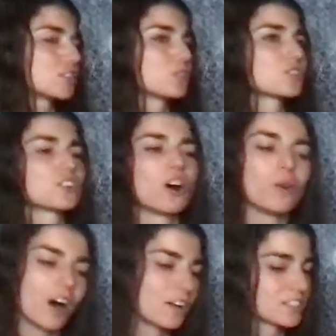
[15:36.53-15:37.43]
And so
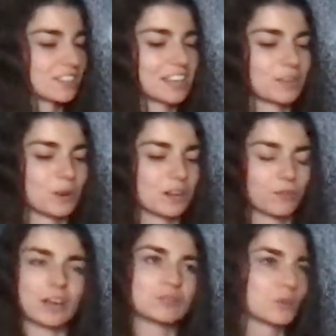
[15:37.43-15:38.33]
often, like, when
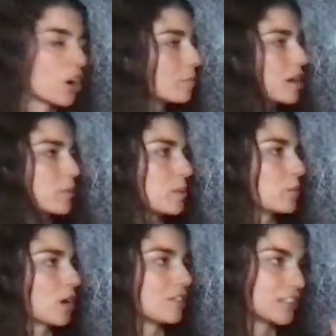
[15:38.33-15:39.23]
friends will call me up or
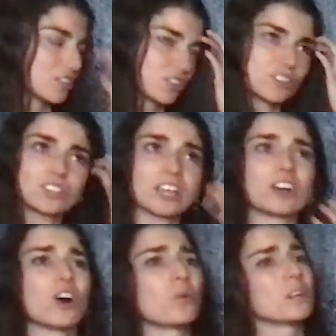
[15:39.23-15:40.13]
people are having issues and they're like,
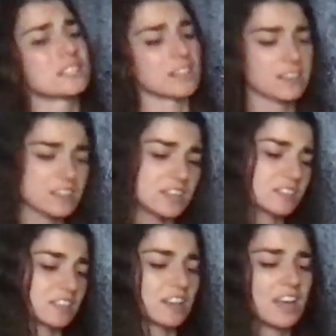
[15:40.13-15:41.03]
oh, well, it's like this,